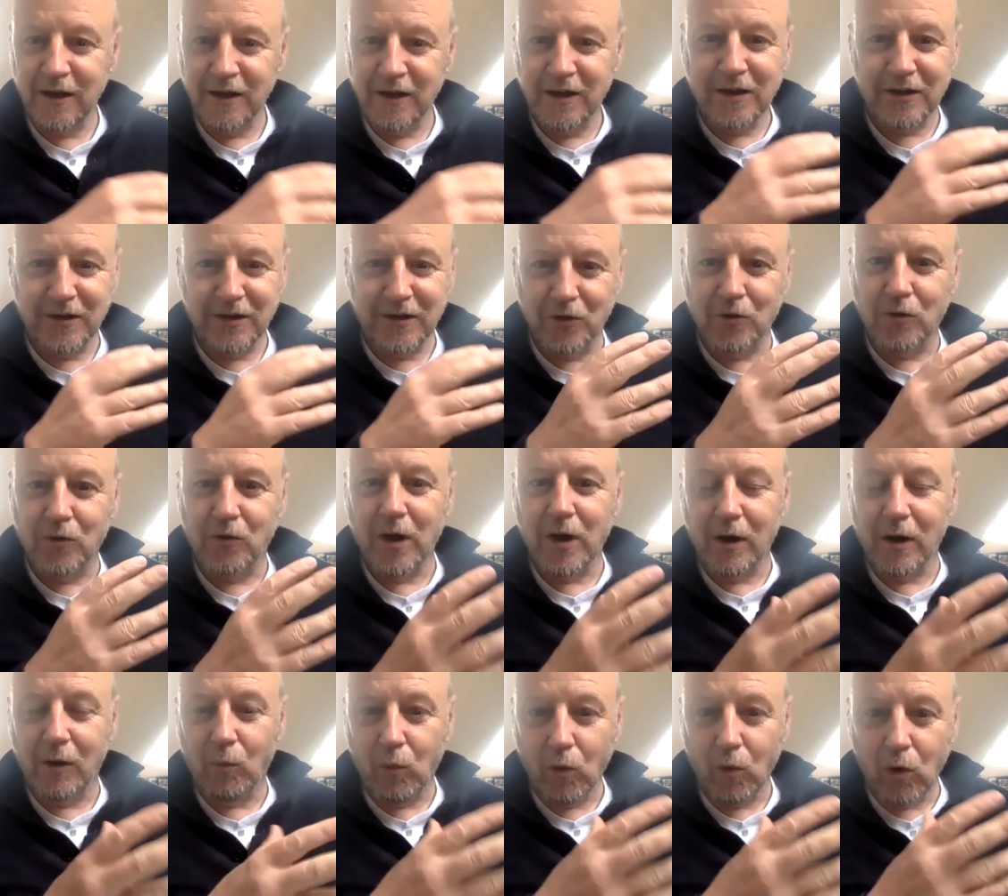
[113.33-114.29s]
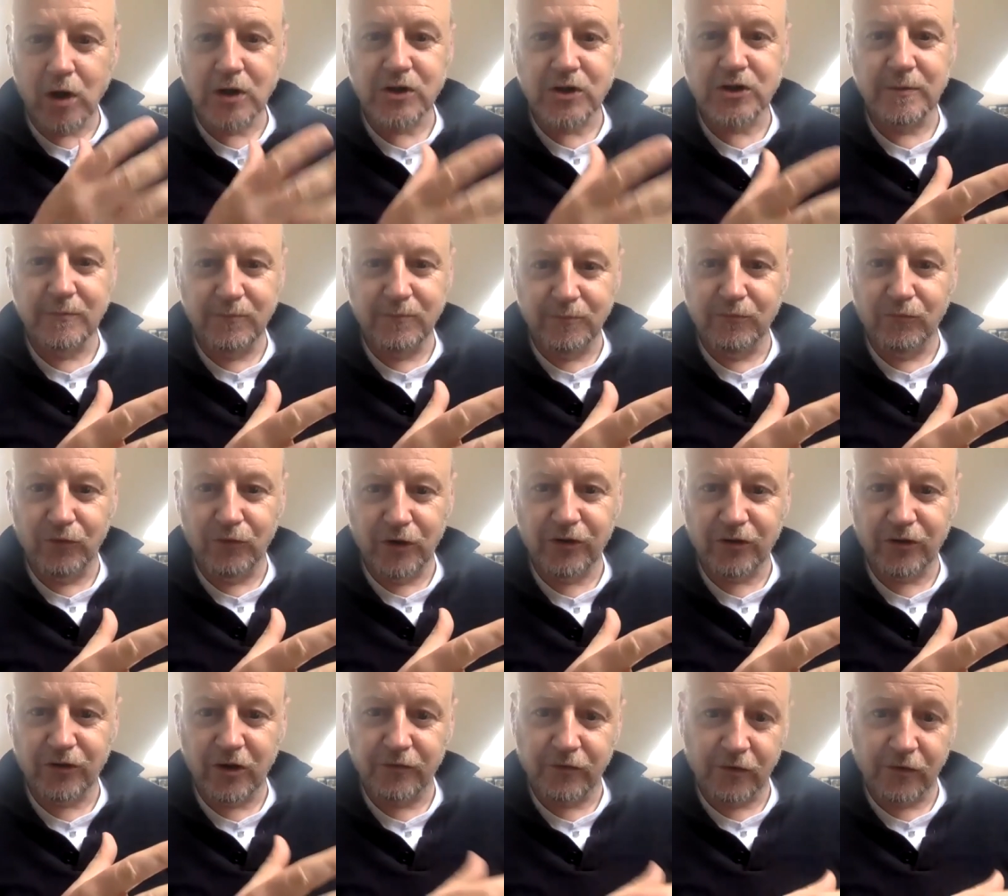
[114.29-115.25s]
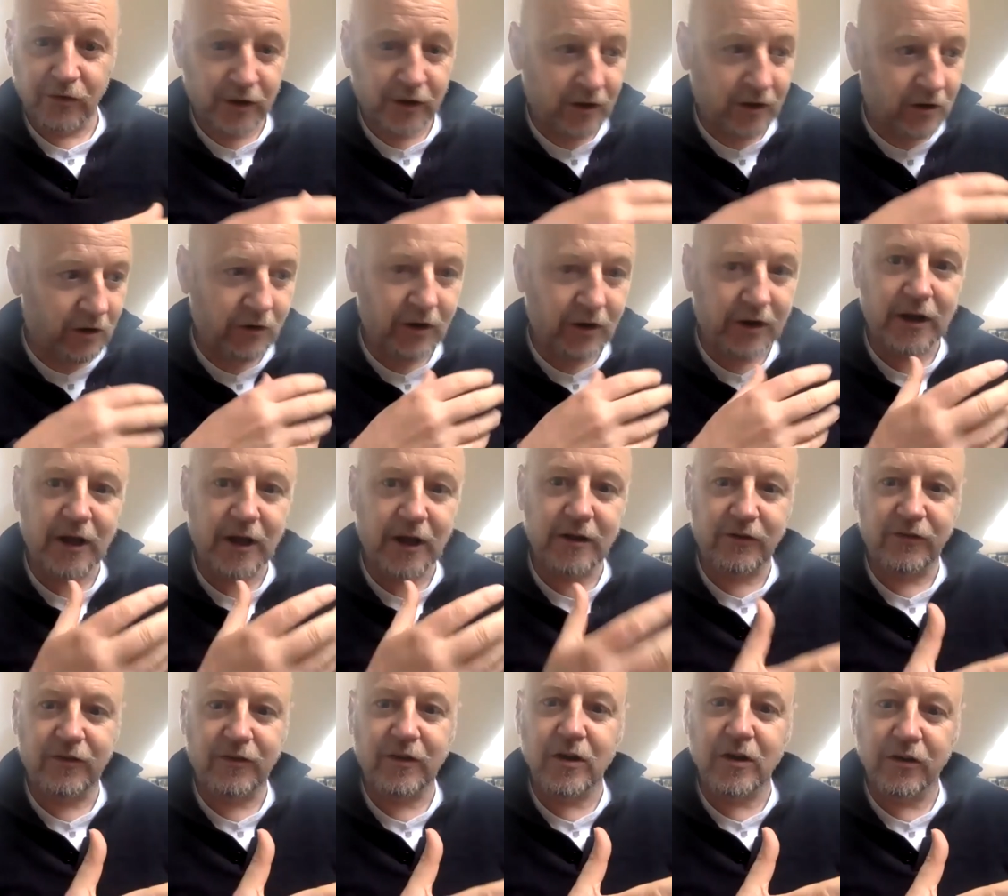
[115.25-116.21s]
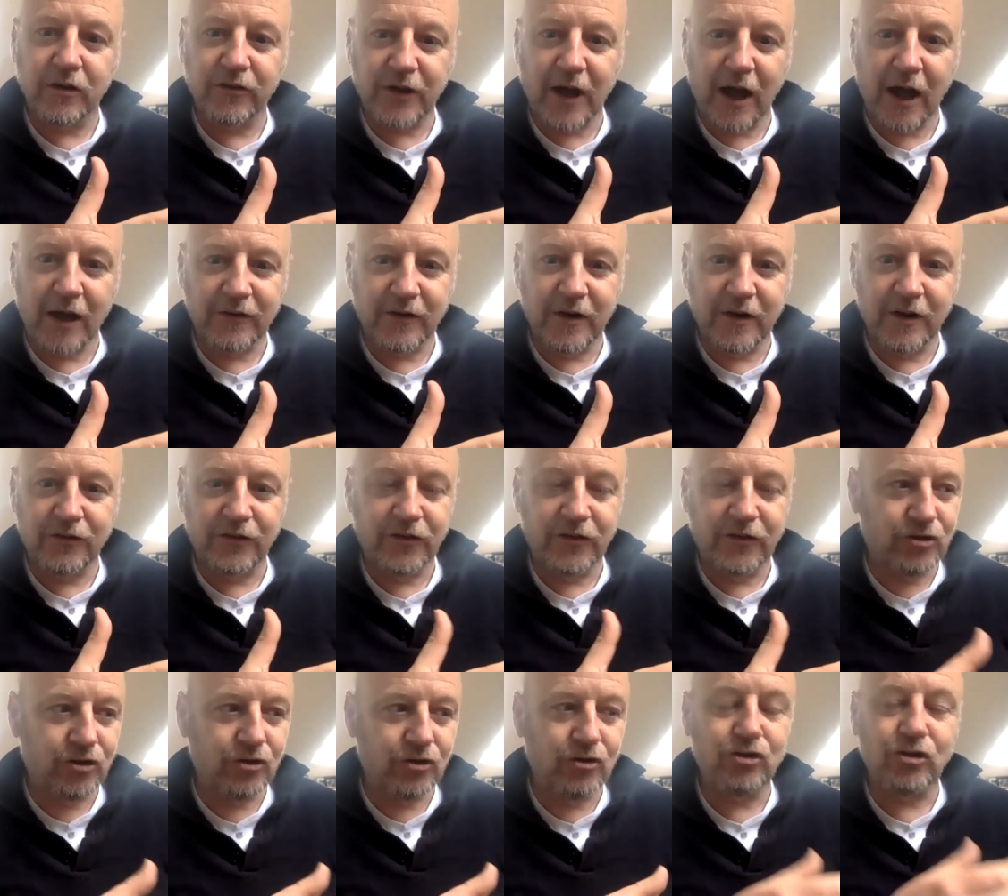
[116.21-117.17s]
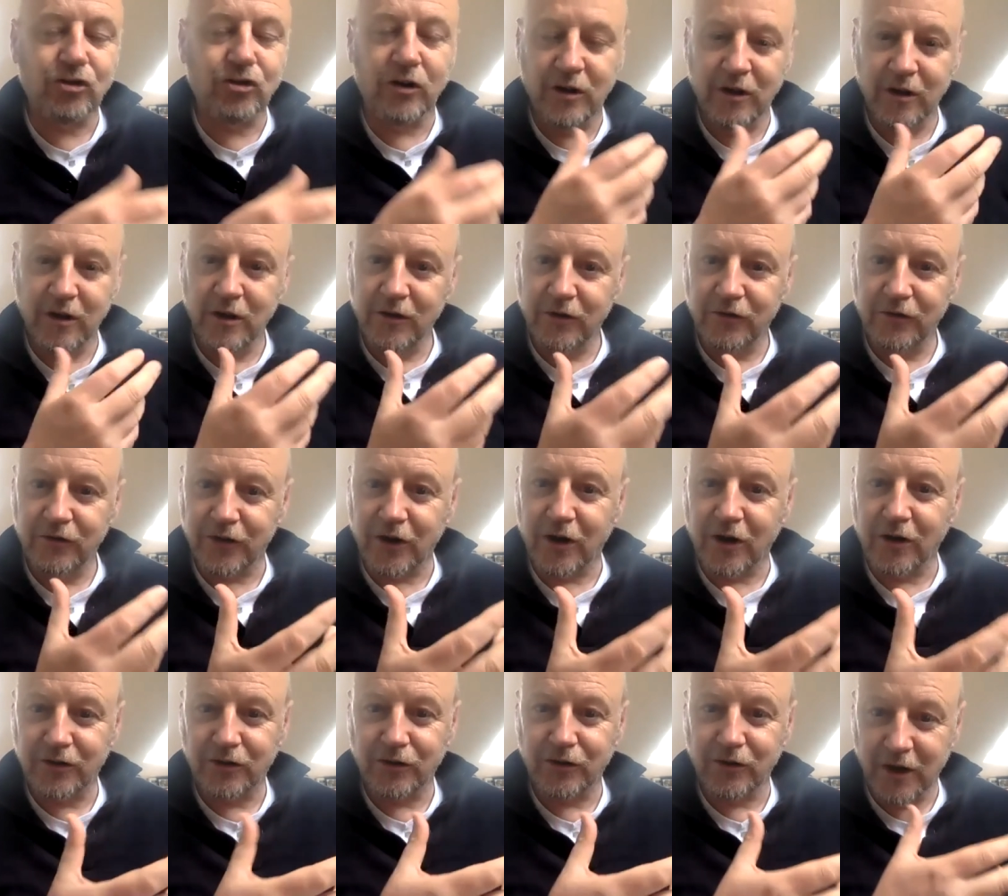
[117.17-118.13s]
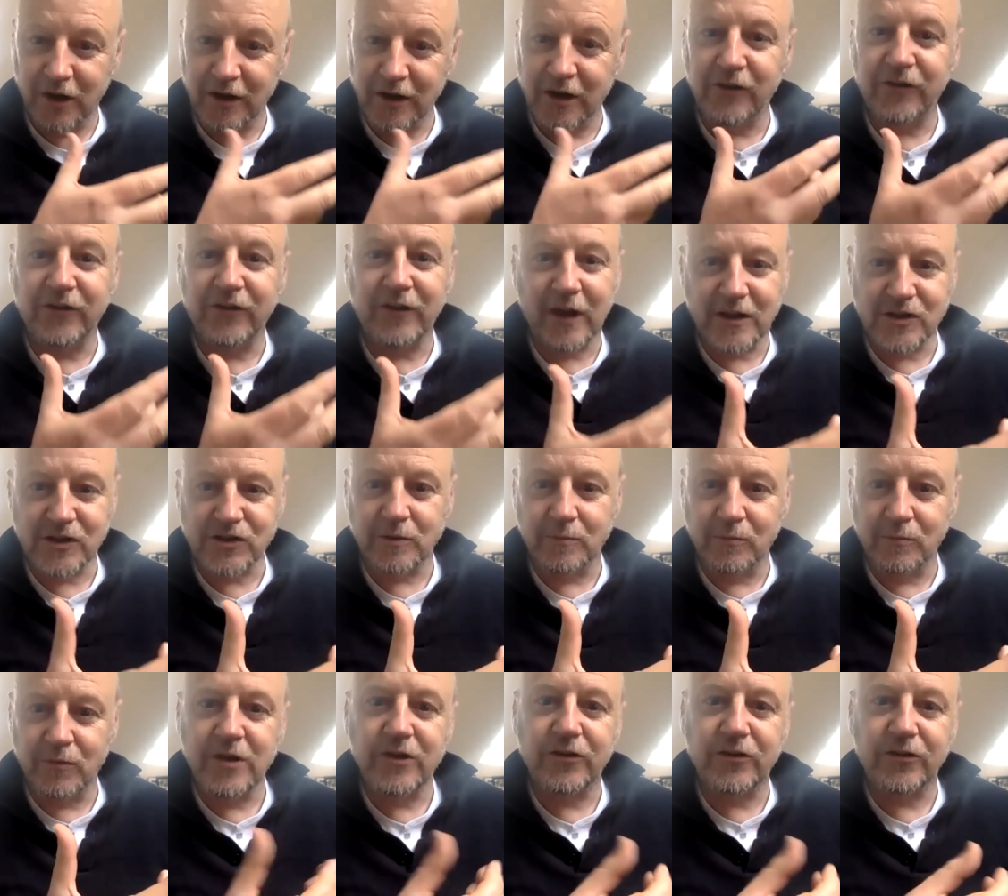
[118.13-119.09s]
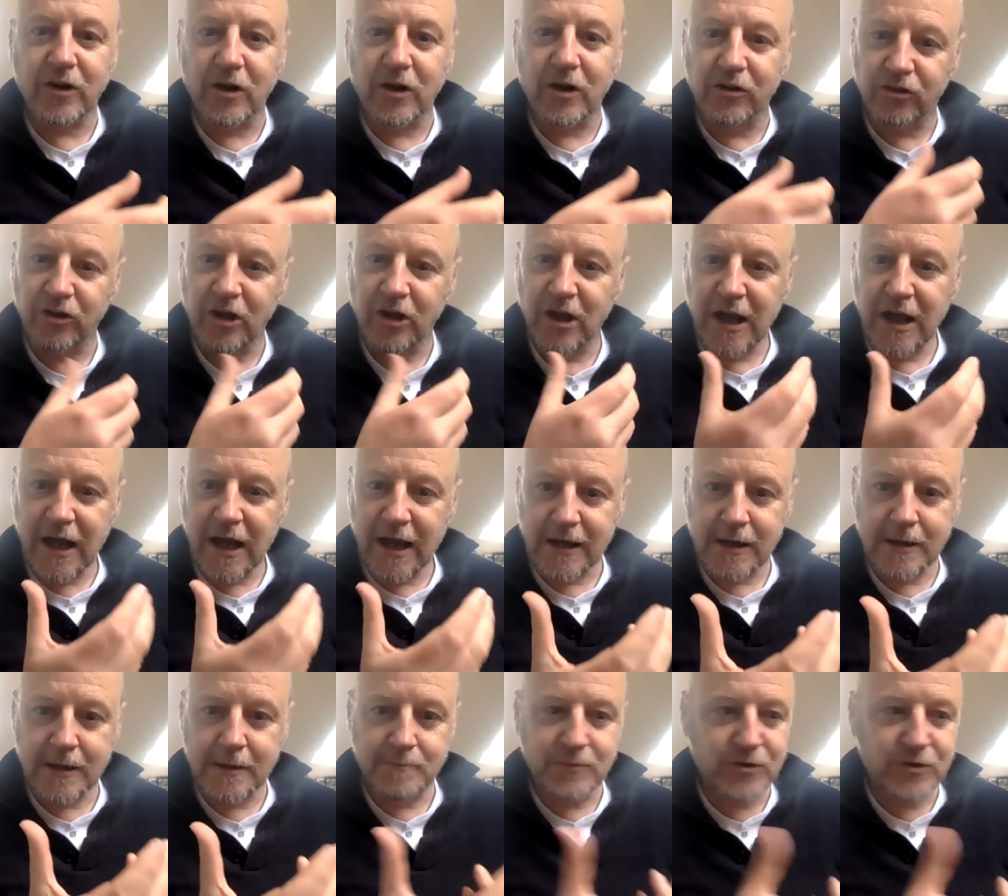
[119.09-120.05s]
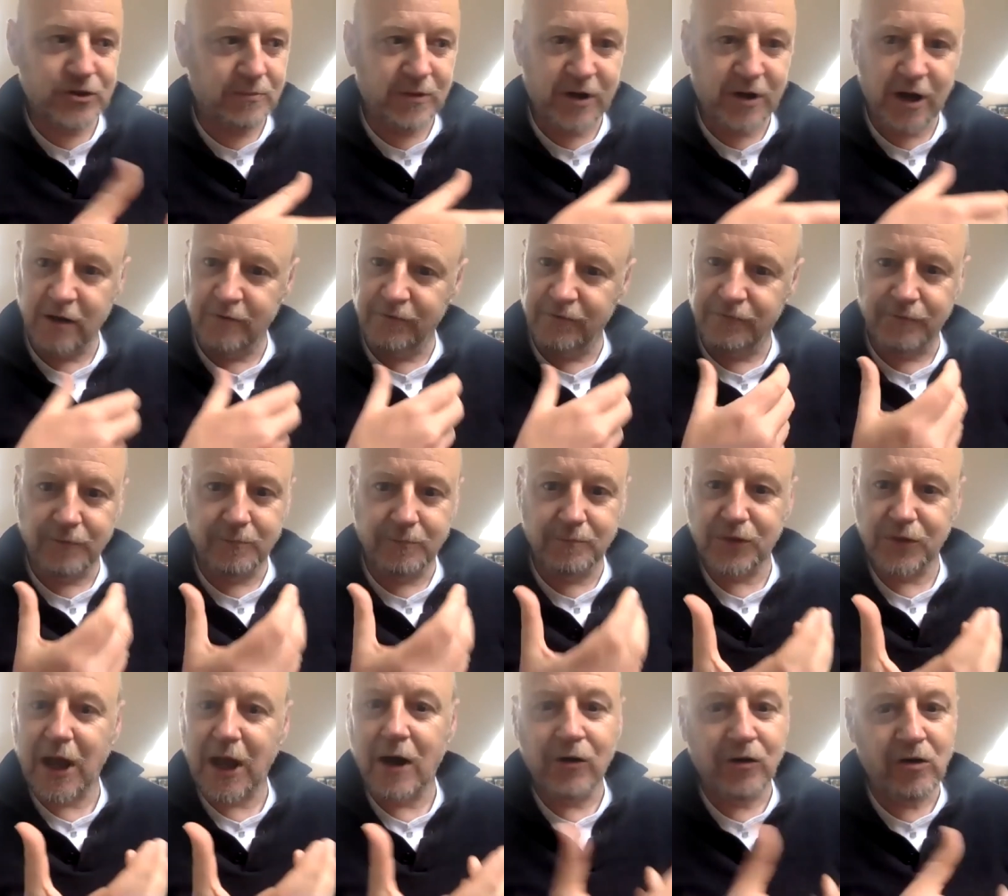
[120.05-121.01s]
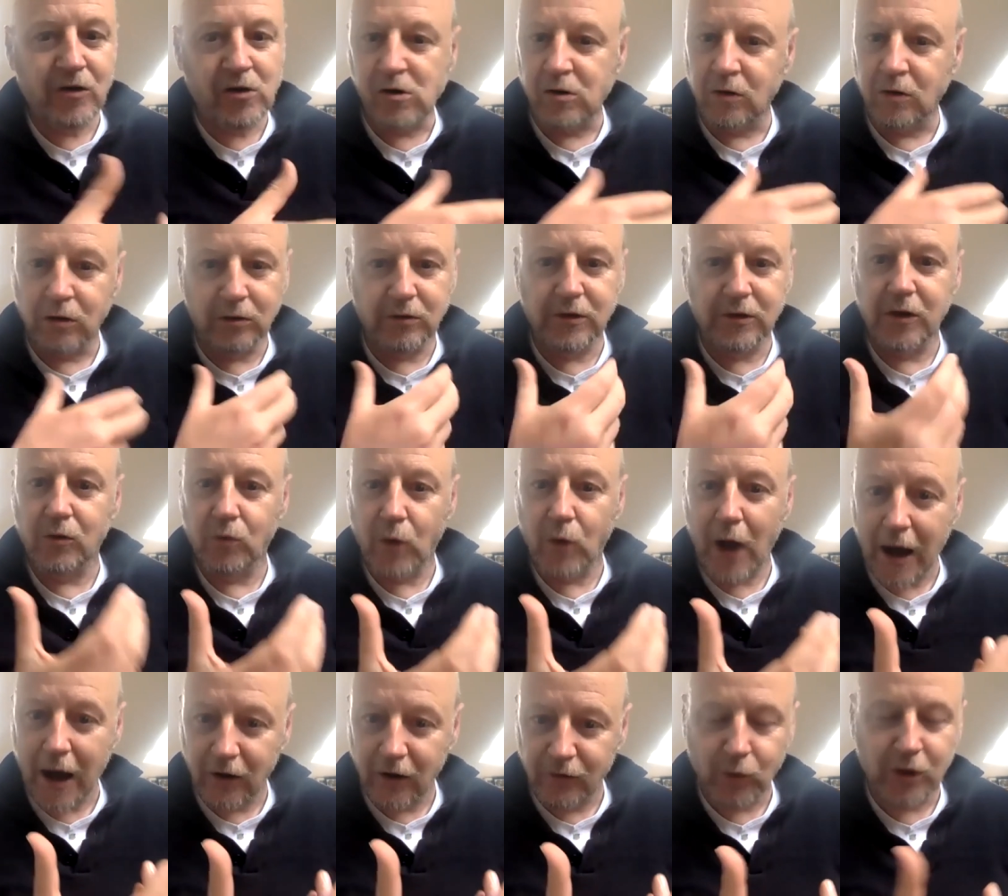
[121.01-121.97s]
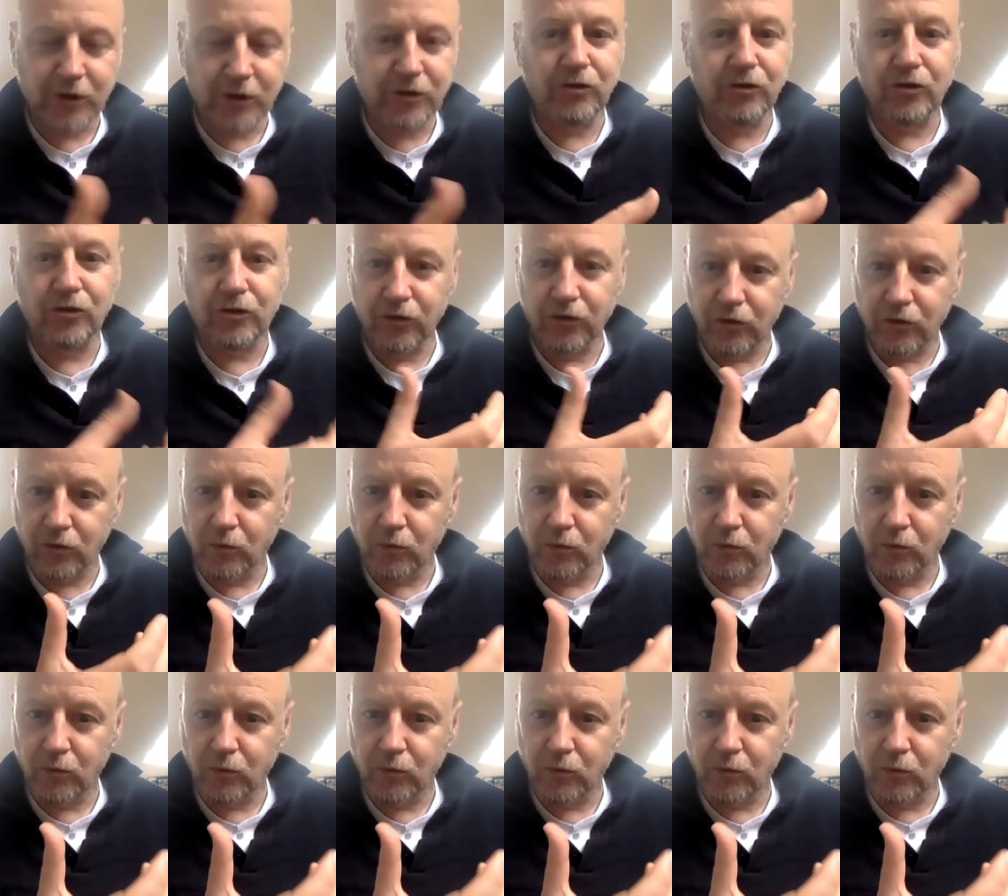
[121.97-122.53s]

you know, award some research funding, or I'd like to see us as an institution start to initiate some research, um, some kind of town hall you know how what did you do